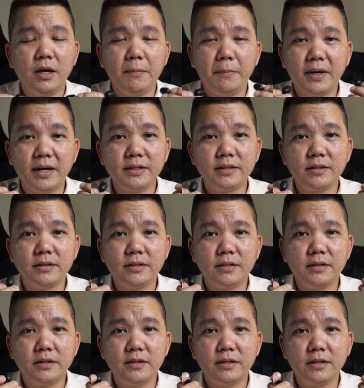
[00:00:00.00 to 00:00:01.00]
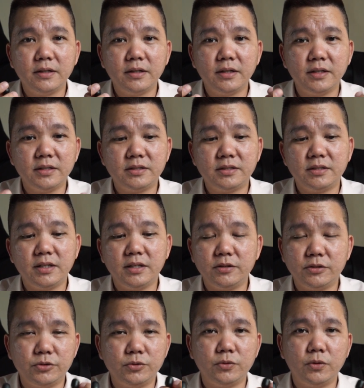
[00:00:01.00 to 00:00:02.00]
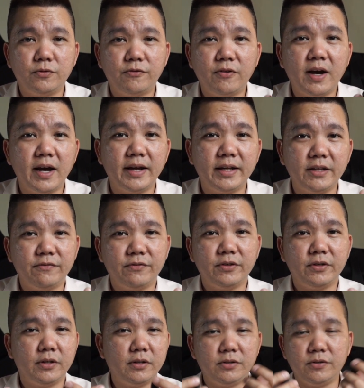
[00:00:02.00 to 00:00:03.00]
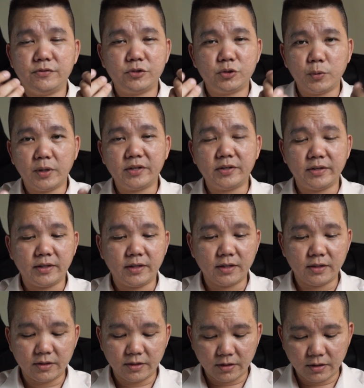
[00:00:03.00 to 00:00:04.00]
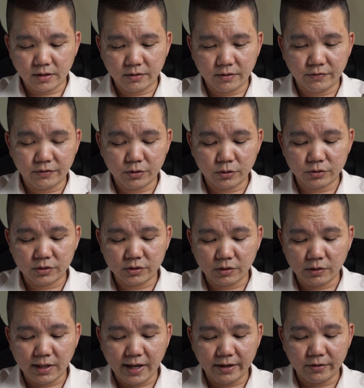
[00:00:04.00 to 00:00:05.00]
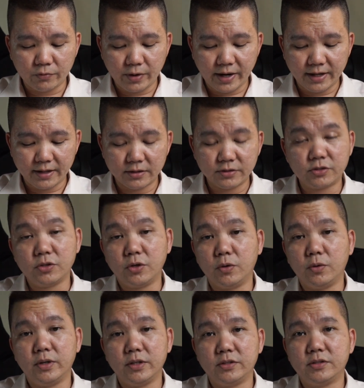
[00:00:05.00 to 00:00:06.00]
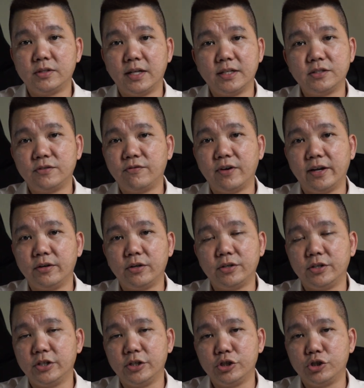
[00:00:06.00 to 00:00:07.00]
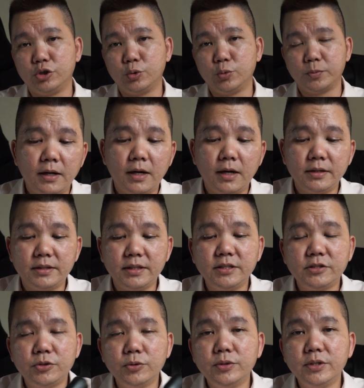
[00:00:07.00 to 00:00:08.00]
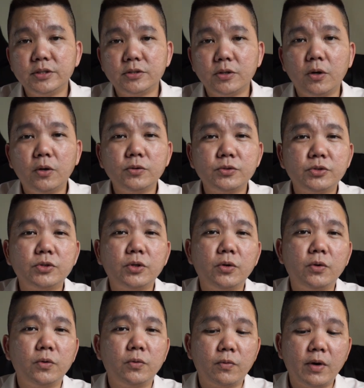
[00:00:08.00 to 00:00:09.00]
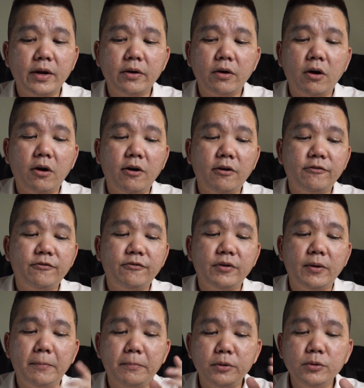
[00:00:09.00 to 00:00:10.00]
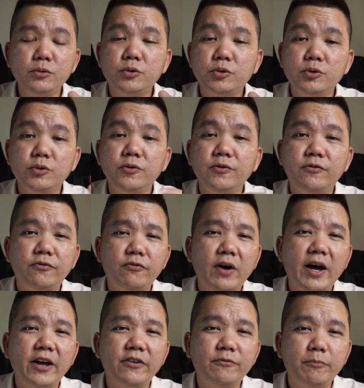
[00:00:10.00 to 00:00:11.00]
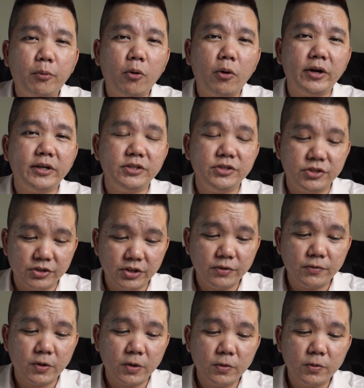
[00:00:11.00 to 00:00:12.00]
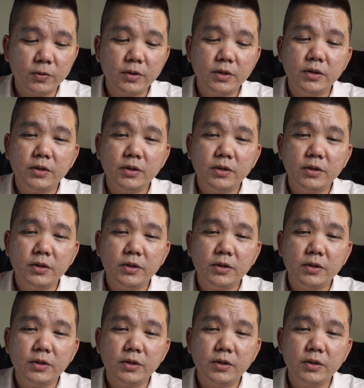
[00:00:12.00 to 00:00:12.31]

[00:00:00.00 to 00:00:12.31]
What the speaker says: But it'll do fine if you're sweating and it goes into light rain or so. That's fine, not an issue. These units also run off Bluetooth 5.0,